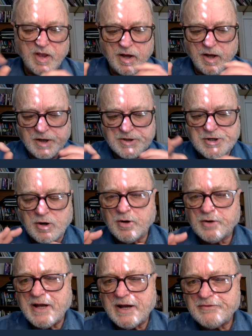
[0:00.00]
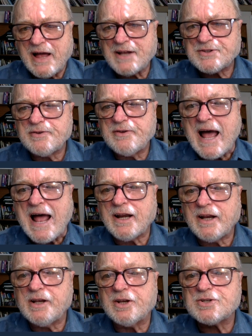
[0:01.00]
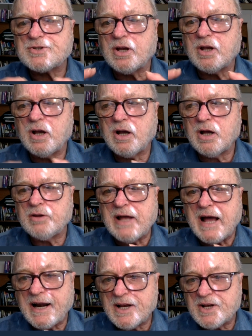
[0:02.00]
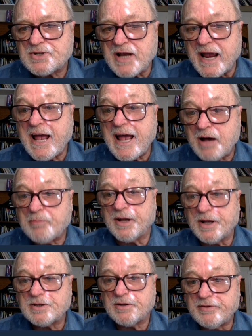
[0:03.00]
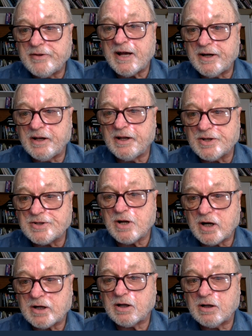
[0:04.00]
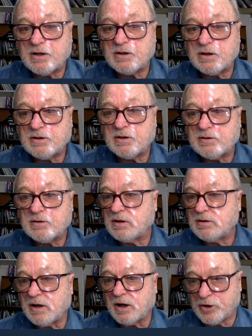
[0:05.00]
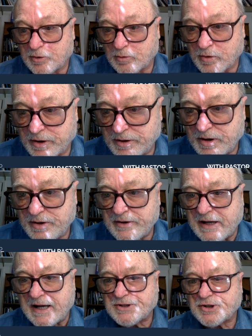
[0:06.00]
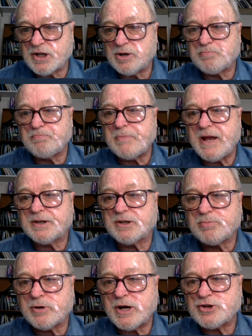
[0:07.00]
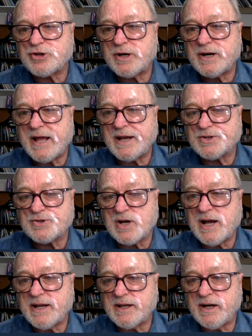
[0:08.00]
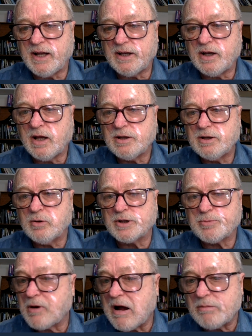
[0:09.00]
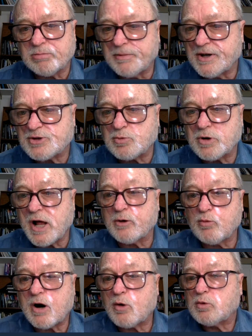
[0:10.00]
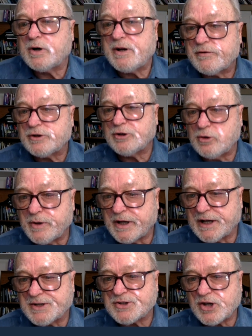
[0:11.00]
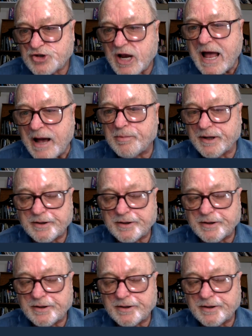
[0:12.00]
So that, that, that is, that is a habit that is not a good one. That's going to make depression and anxiety do it. The problem is we're not aware we're even doing it. It's such a habit.